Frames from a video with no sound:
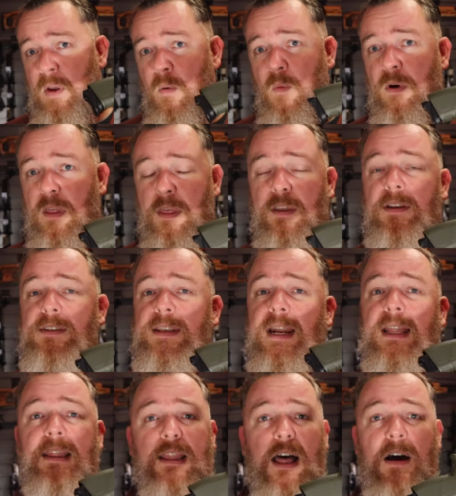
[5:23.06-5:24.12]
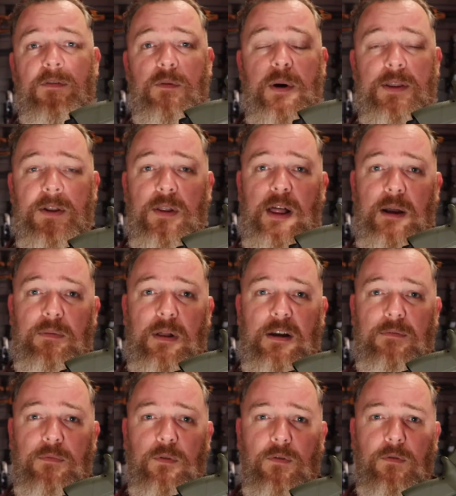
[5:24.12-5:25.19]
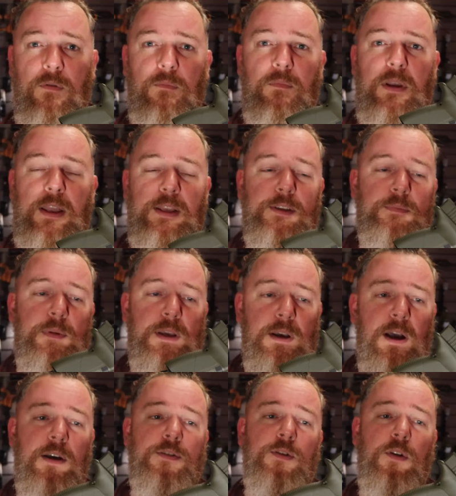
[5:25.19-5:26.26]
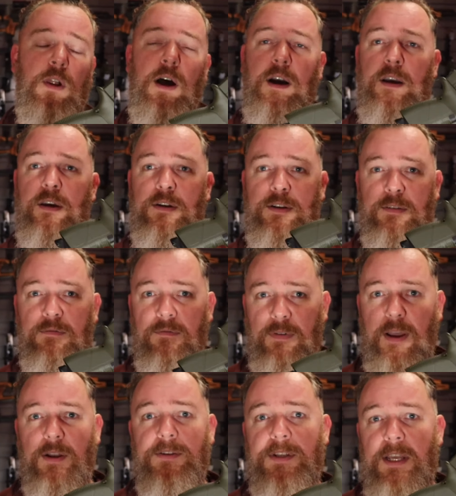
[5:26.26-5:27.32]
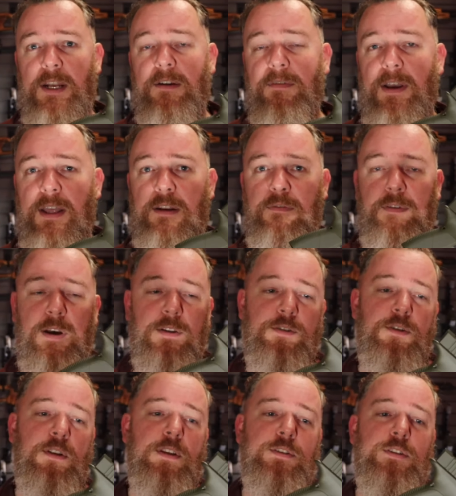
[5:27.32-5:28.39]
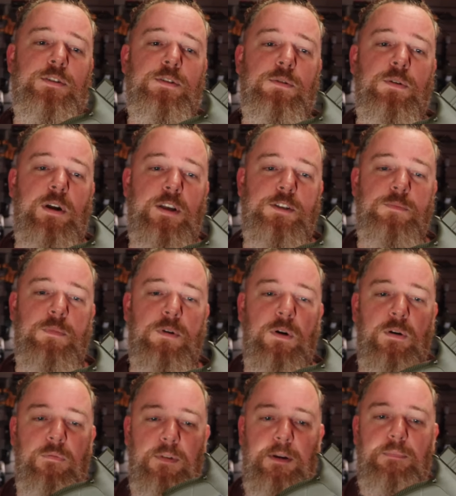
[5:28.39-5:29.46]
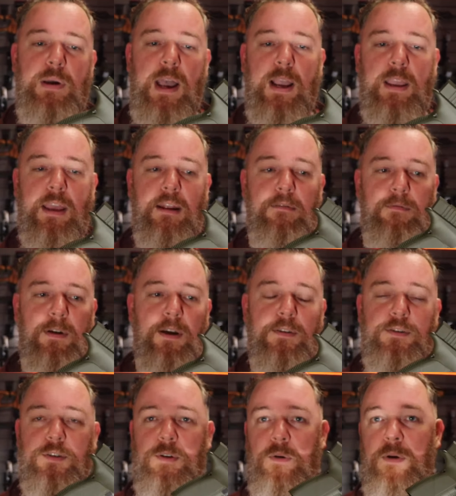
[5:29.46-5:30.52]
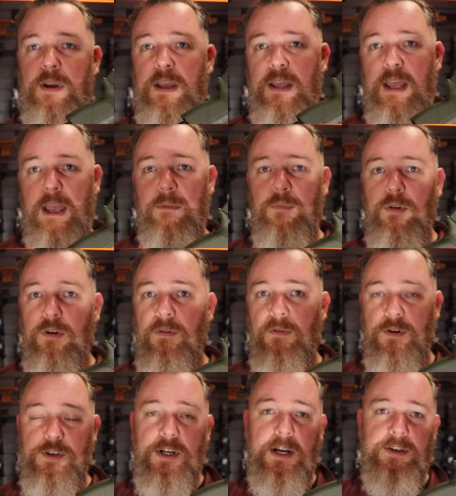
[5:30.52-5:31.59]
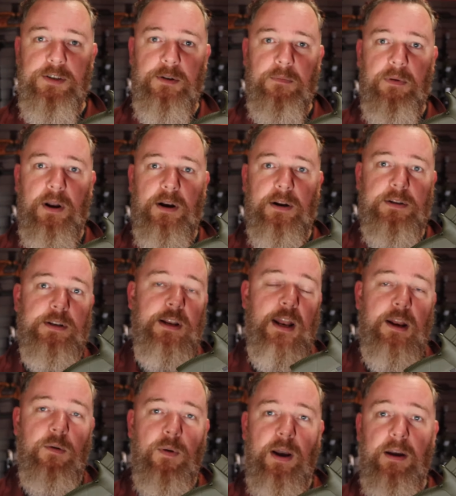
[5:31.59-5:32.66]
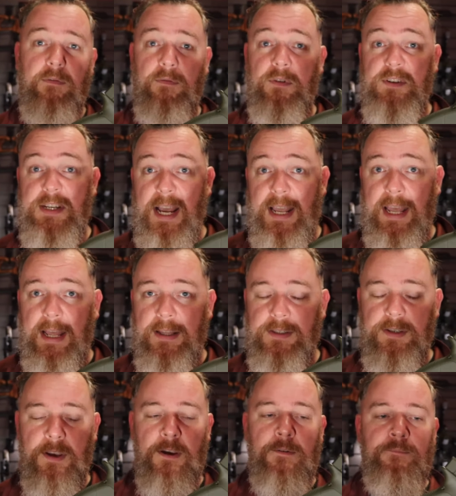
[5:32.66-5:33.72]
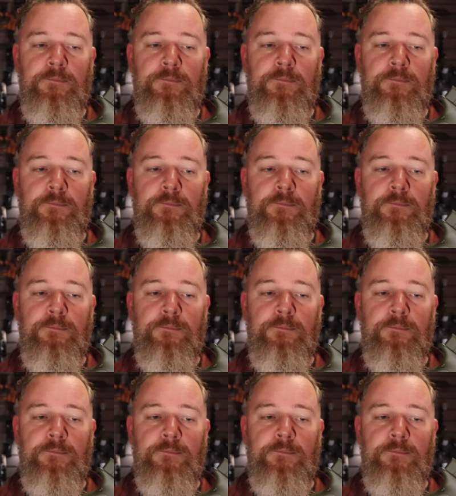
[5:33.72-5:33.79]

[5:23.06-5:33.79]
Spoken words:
one of the things that I love about the Glock platform is because Glock failed to innovate, failed to listen to customer feedback, and failed to improve or change their product in any way for decades,